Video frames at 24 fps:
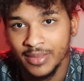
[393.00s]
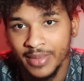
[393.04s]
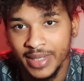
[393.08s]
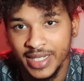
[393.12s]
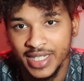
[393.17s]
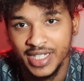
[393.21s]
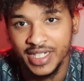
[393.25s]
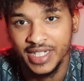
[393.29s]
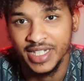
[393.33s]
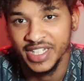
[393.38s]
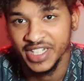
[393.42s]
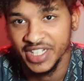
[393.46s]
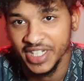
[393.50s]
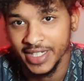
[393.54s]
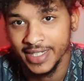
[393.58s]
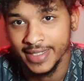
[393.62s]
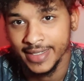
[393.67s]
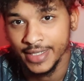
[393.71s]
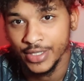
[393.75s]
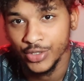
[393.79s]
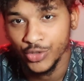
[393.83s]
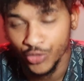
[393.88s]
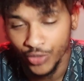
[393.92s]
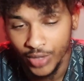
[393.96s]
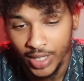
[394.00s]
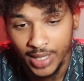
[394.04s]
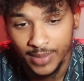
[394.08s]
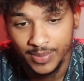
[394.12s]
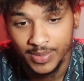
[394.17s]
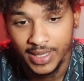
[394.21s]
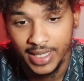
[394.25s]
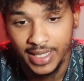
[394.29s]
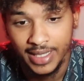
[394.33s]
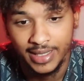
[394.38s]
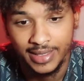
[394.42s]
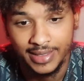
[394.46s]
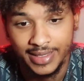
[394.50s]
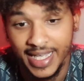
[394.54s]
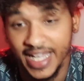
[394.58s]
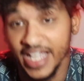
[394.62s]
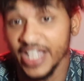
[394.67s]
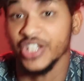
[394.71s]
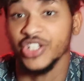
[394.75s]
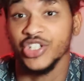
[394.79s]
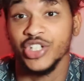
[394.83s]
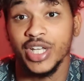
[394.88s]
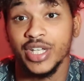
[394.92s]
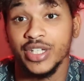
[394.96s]
not to mention he did get dropped,
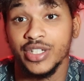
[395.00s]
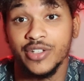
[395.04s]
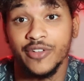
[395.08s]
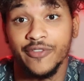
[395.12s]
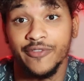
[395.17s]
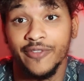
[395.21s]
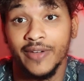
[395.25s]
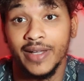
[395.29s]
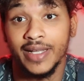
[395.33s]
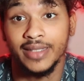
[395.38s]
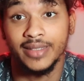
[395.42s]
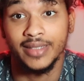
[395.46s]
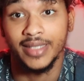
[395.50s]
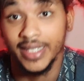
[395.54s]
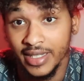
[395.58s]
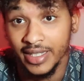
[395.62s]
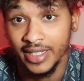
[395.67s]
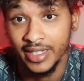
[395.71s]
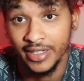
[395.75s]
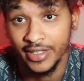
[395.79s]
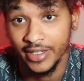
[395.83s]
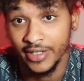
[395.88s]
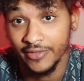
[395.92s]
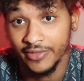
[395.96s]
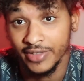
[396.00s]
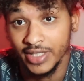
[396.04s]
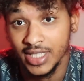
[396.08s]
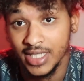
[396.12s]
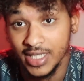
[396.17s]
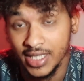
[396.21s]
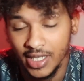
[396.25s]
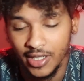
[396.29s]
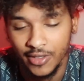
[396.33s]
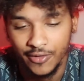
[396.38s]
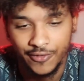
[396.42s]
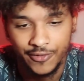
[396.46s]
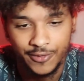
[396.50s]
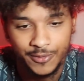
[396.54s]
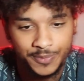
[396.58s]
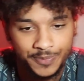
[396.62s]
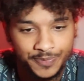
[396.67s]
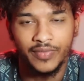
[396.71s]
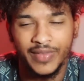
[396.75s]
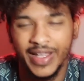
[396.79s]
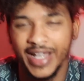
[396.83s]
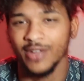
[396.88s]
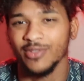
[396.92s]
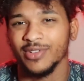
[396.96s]
and that can change the fight in and of
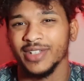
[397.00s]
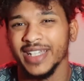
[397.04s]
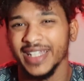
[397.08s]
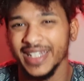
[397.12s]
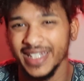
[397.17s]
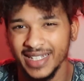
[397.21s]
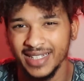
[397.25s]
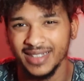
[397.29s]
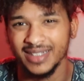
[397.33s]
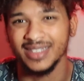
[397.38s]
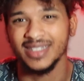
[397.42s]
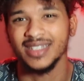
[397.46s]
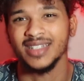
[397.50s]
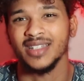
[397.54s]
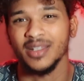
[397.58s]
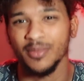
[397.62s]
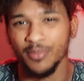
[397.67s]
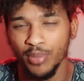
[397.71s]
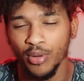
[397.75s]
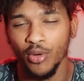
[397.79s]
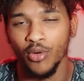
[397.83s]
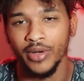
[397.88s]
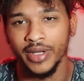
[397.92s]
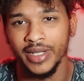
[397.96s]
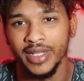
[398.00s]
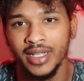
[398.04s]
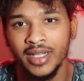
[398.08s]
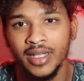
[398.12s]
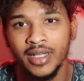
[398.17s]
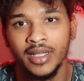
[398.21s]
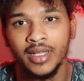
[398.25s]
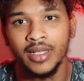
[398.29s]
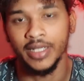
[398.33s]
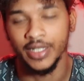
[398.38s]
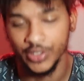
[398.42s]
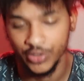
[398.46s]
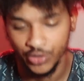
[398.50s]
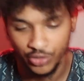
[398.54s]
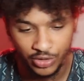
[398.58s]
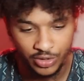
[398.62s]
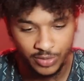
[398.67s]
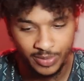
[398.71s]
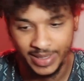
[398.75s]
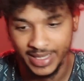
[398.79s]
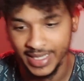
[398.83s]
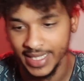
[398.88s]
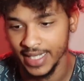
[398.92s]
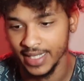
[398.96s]
itself. Now, getting to the point,
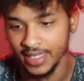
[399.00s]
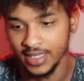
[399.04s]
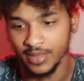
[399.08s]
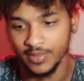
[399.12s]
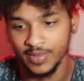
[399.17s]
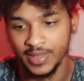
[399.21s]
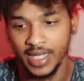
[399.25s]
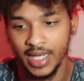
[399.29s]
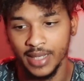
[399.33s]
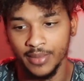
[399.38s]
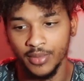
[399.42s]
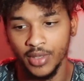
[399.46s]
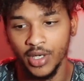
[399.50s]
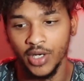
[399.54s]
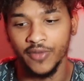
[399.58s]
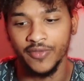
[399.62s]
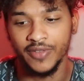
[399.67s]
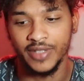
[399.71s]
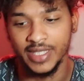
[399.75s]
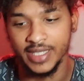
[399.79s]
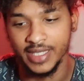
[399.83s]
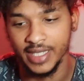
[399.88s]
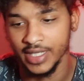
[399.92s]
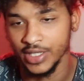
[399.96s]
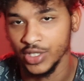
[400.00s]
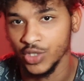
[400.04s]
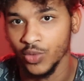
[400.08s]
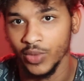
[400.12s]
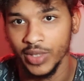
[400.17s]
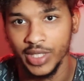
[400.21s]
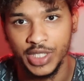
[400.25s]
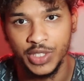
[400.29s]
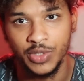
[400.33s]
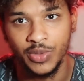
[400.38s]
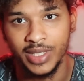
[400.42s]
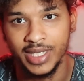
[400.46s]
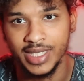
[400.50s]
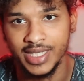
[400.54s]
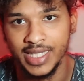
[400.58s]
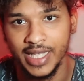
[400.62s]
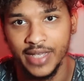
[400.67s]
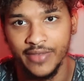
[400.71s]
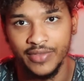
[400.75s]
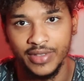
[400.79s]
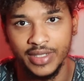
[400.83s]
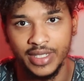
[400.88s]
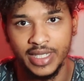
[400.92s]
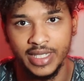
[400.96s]
Israel's been taking some time off. He said
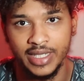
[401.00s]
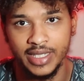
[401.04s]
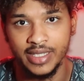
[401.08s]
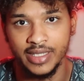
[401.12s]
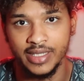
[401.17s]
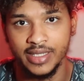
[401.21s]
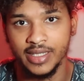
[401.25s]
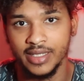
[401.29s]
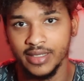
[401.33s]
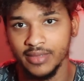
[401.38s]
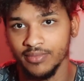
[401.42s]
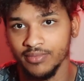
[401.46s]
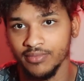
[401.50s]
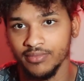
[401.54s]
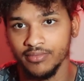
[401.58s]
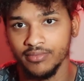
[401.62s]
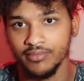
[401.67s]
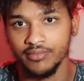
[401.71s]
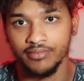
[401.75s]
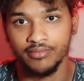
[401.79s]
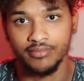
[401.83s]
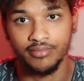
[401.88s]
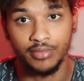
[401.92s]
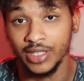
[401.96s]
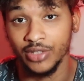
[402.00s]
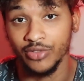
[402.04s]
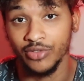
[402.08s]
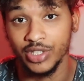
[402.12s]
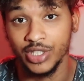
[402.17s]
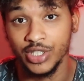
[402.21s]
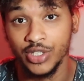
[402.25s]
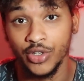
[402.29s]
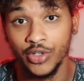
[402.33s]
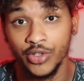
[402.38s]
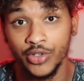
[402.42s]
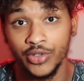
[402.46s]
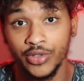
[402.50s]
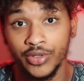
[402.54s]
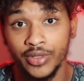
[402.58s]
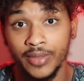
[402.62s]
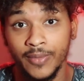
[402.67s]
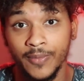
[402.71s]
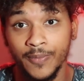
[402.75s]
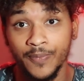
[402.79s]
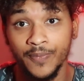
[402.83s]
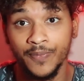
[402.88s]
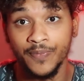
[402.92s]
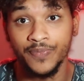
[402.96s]
2027 is looking like the
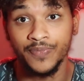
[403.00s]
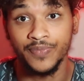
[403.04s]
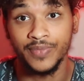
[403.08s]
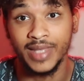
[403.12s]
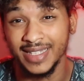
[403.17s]
return.